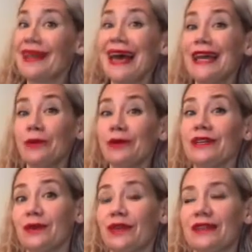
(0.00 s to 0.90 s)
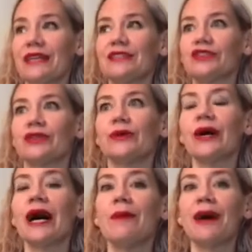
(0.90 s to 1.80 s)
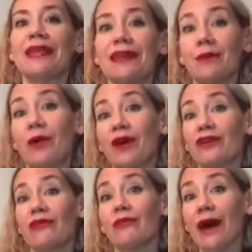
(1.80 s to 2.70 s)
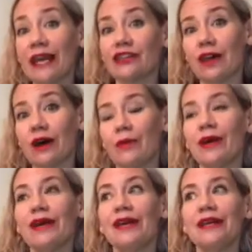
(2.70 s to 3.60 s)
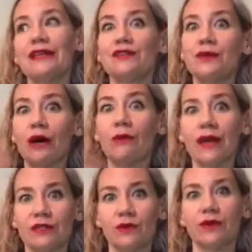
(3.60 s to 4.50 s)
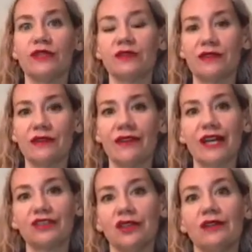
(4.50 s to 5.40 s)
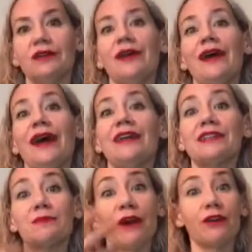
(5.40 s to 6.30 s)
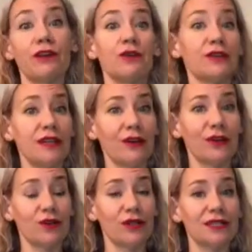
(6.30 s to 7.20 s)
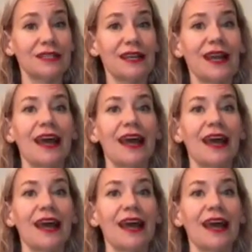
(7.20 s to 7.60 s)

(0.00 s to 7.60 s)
And I really do think that's true. I think part of my job is to tell my stories using fashion and inspire you to tell yours.